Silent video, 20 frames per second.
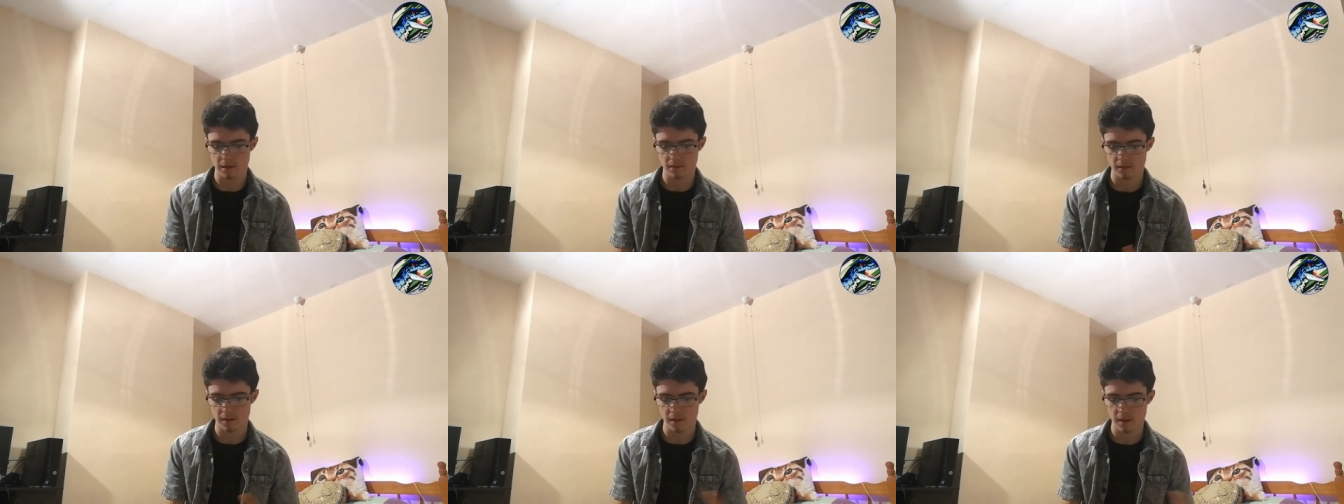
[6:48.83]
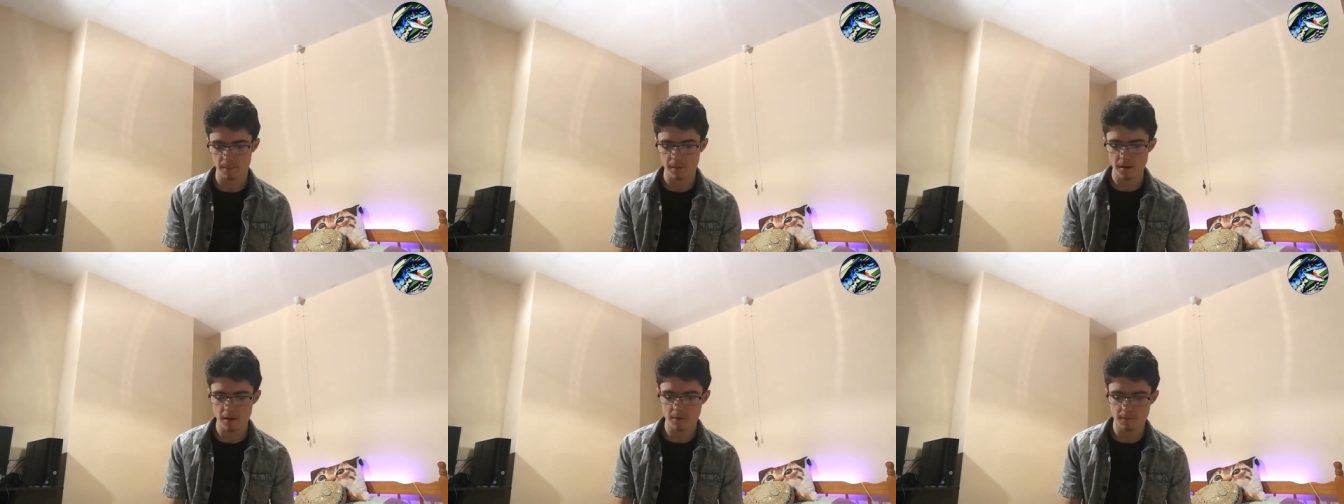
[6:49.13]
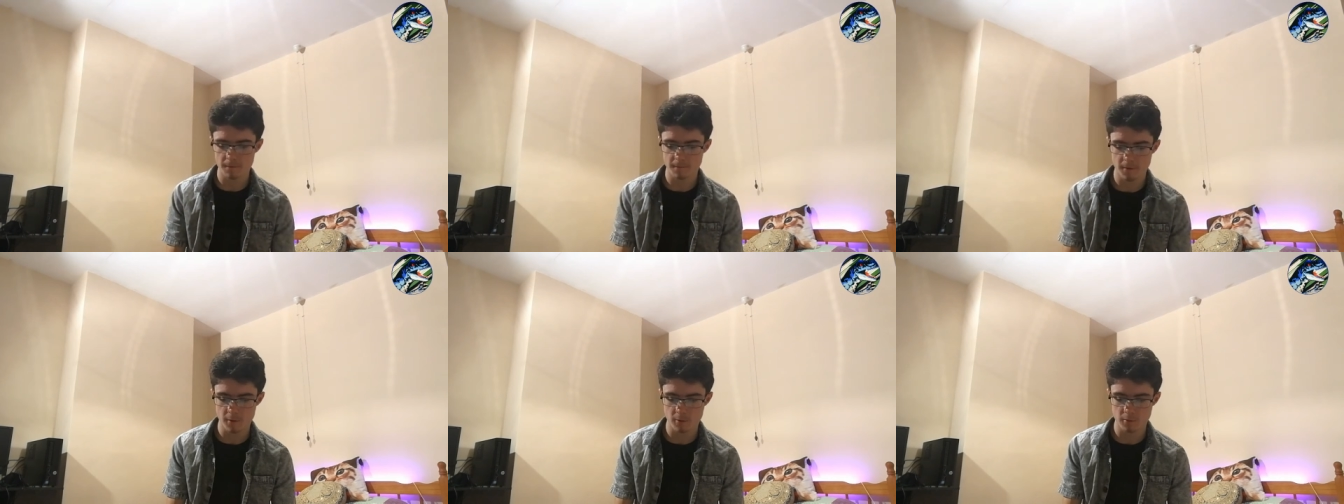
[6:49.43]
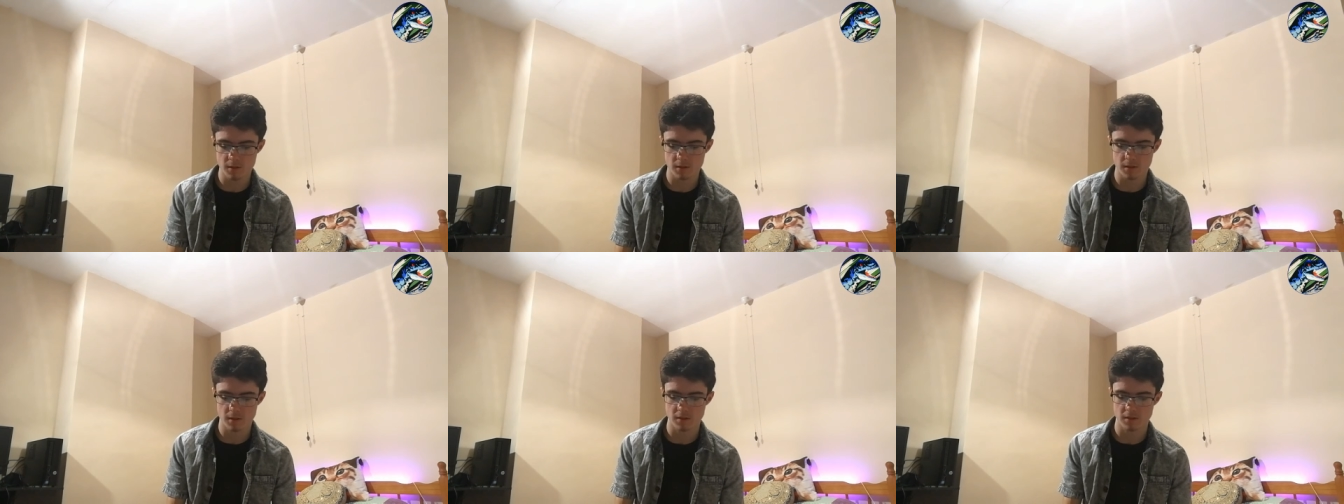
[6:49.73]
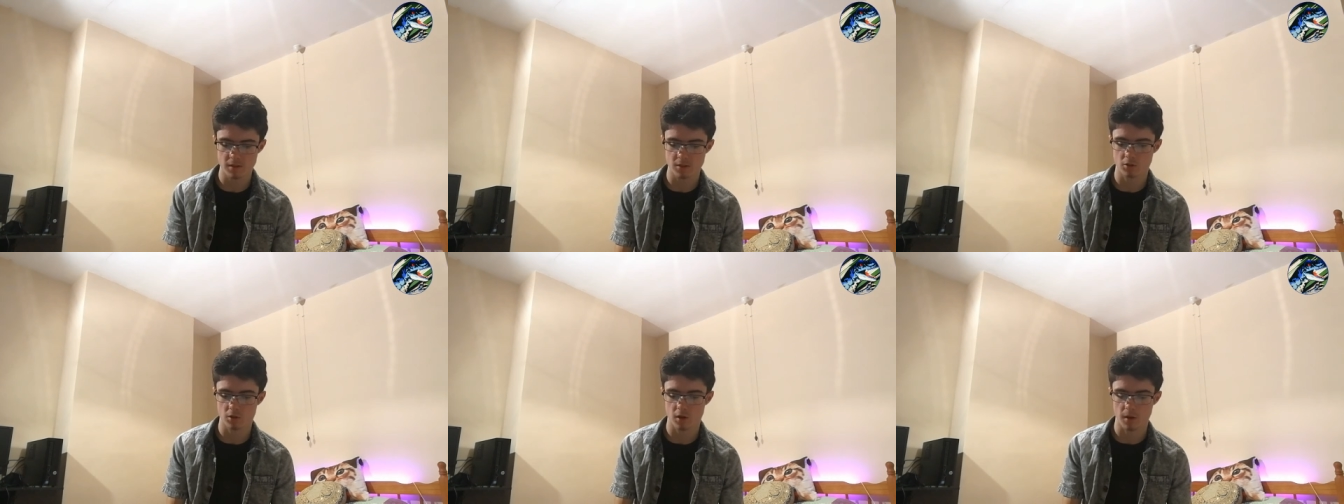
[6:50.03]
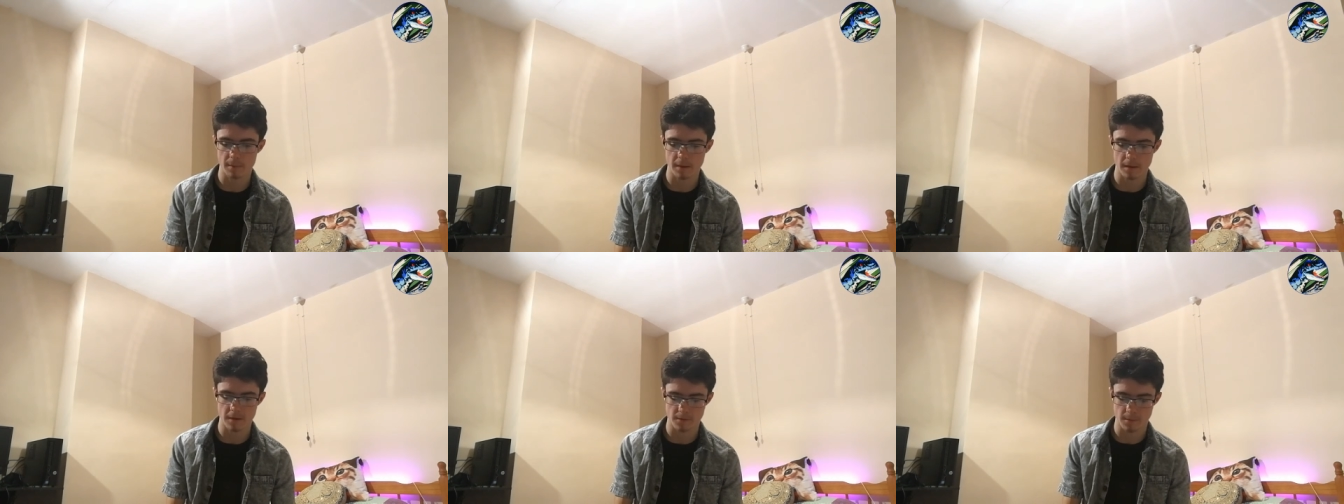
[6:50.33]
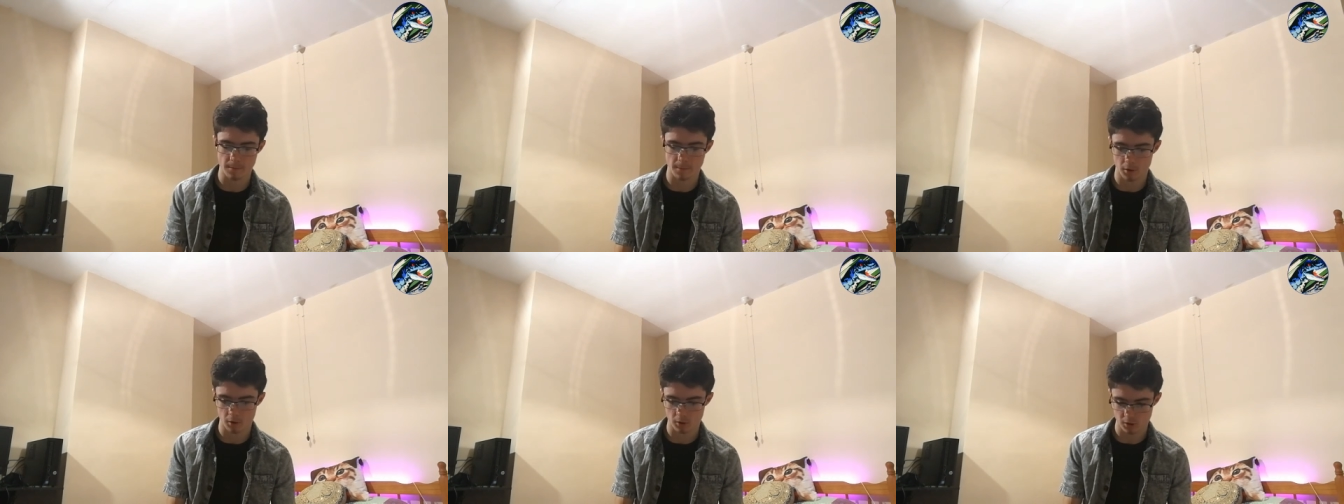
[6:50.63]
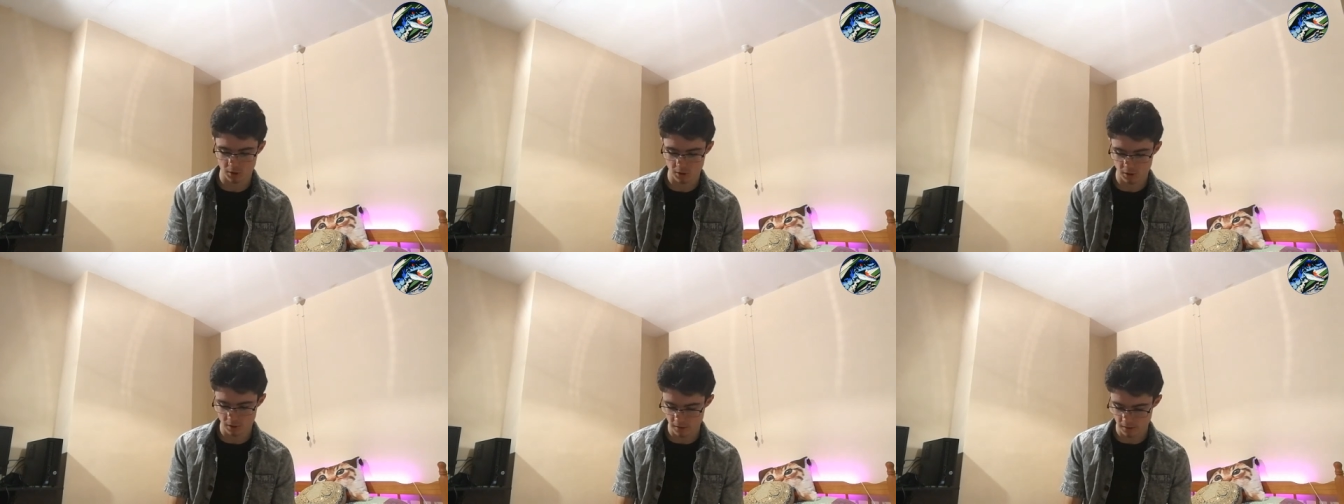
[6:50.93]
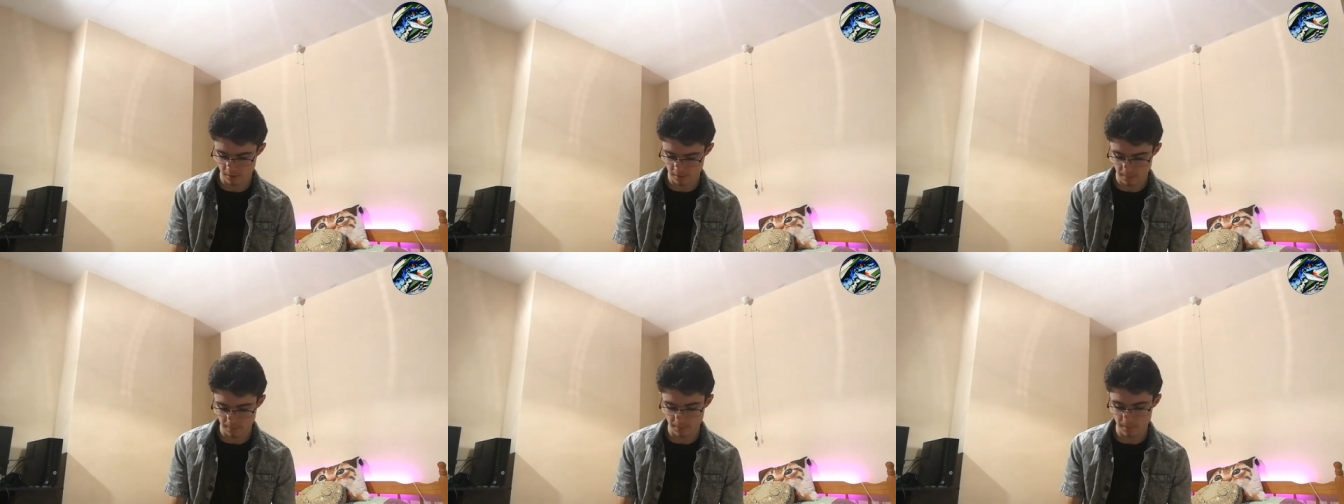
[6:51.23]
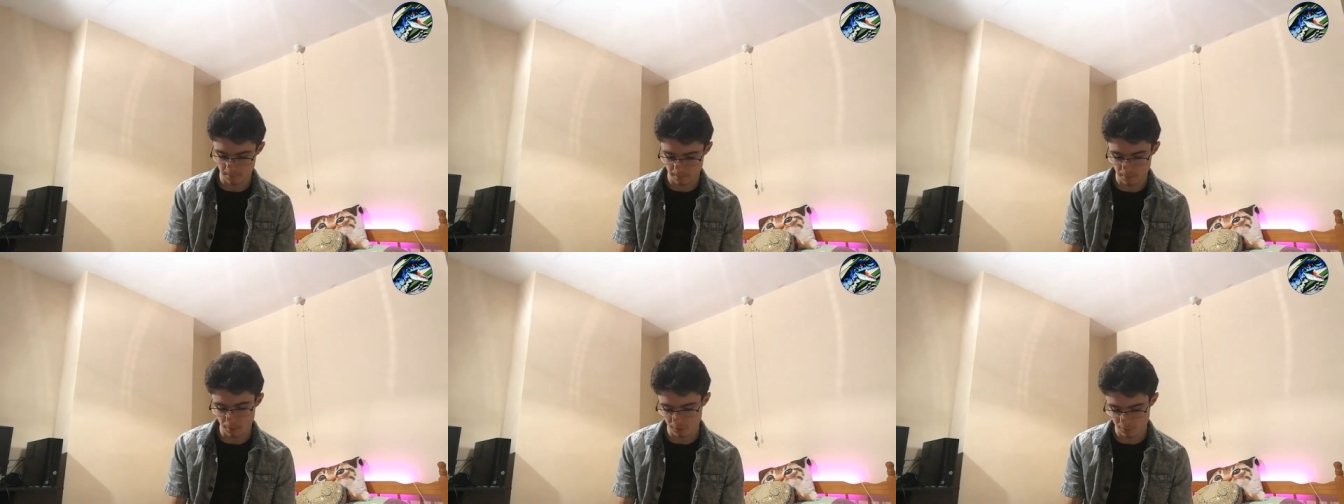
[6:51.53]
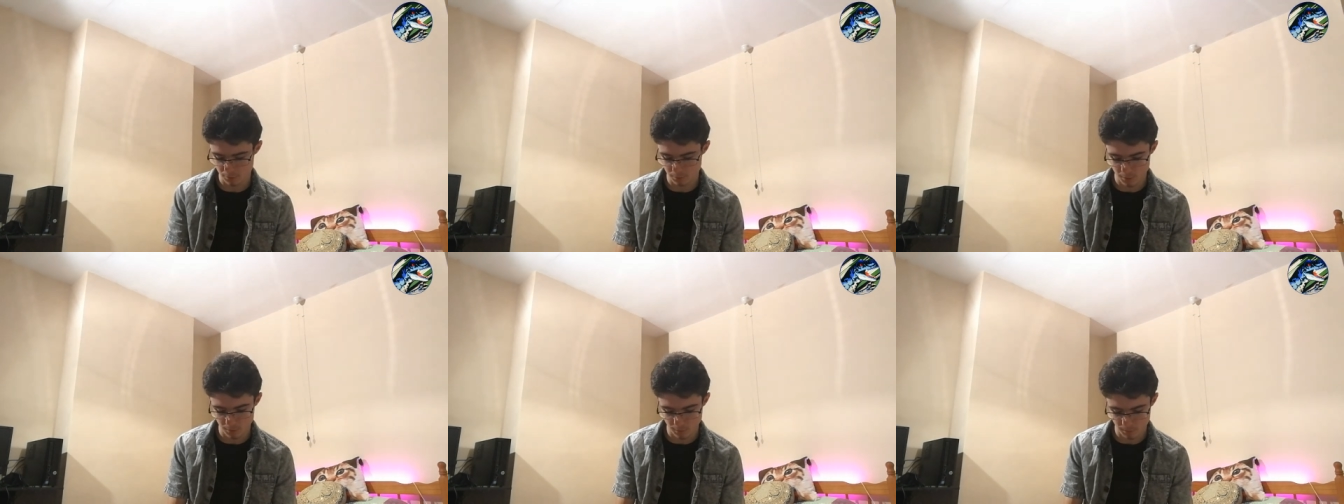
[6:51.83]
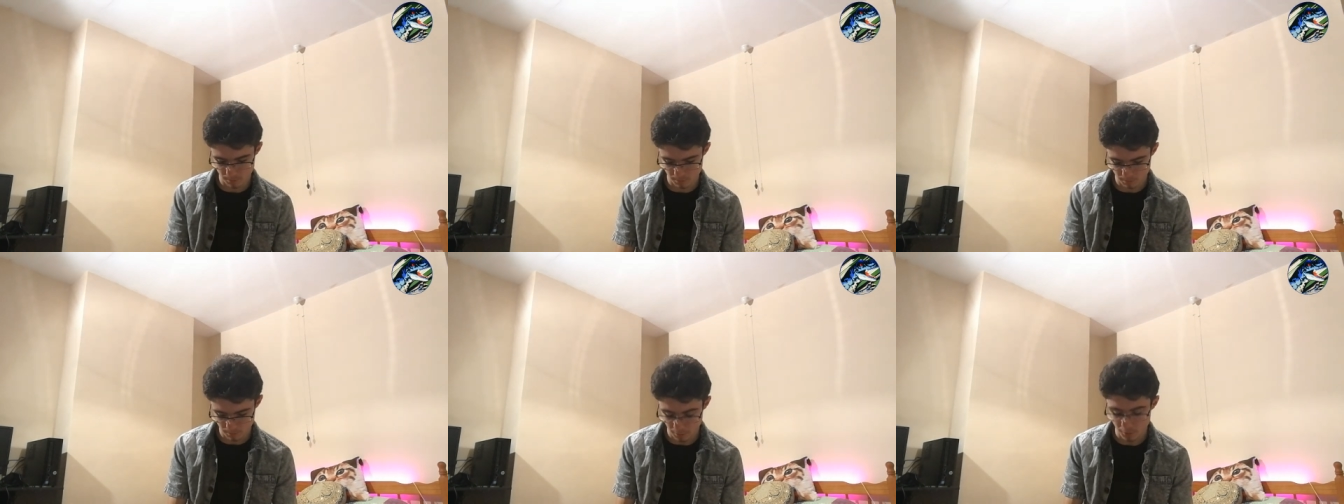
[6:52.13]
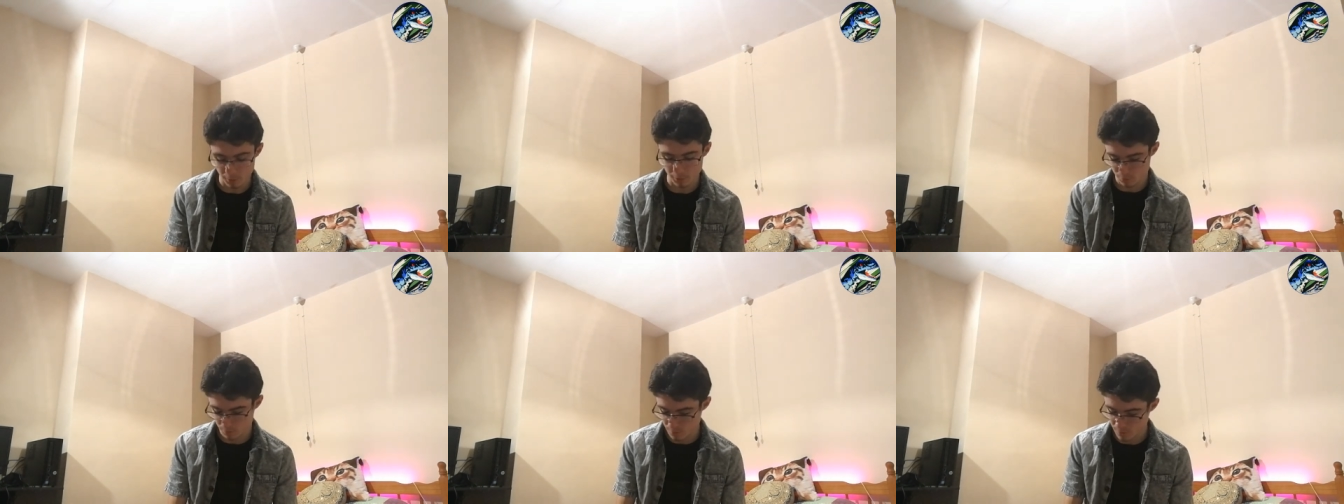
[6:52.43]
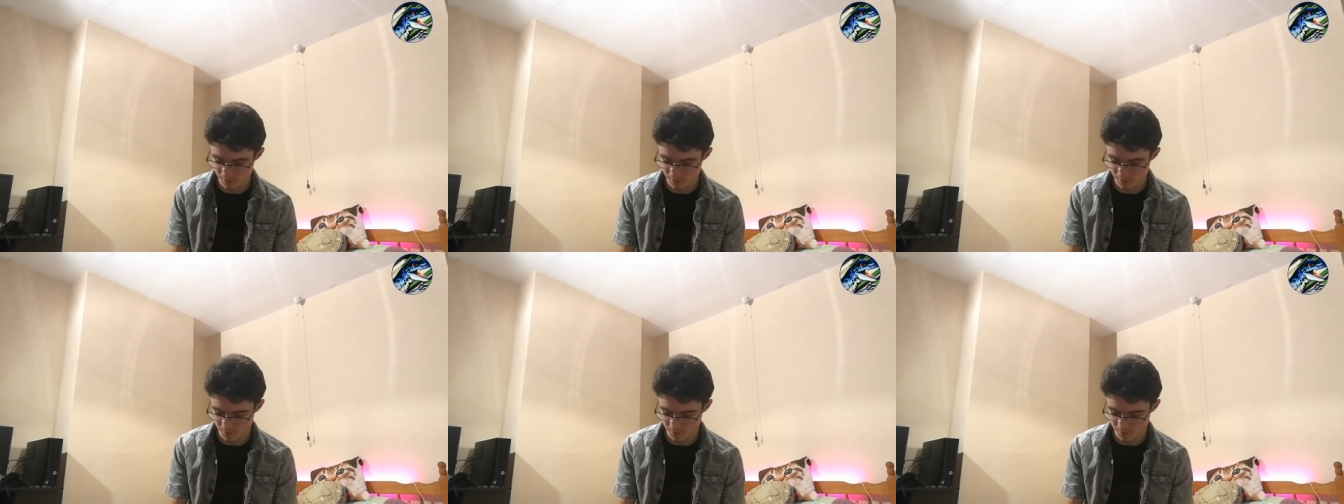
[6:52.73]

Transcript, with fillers: They're a bit confusing because it's got a bit of a posh, couple of posh, posh words